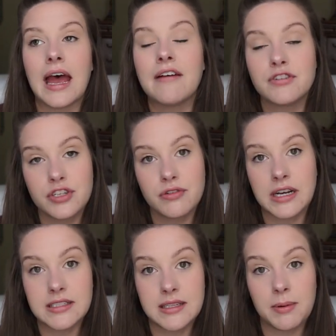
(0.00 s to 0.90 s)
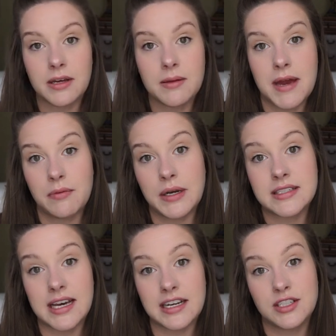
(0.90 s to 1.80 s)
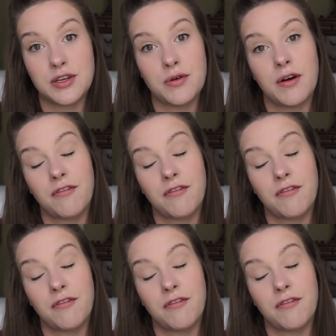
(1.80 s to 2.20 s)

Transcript: after two nights sleeping on the bed, we decided to